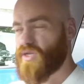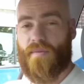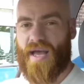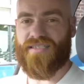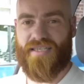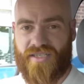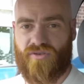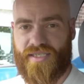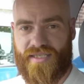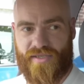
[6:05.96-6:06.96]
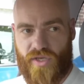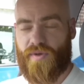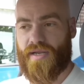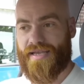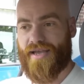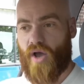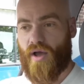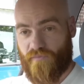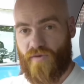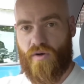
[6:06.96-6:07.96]
so I'm actually interested in doing a
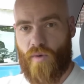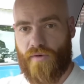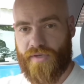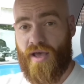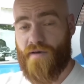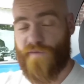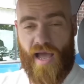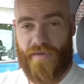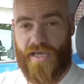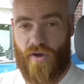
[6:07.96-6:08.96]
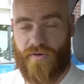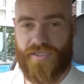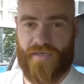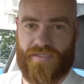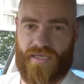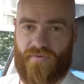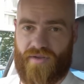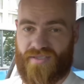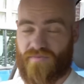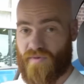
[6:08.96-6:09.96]
real world family ownership
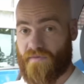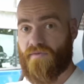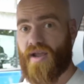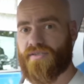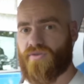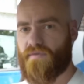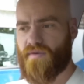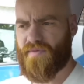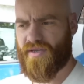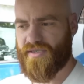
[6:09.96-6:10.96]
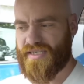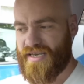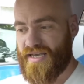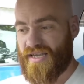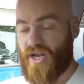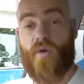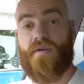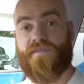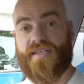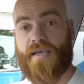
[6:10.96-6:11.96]
series with a Range Rover, because you know,
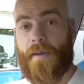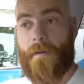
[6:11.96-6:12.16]
if it's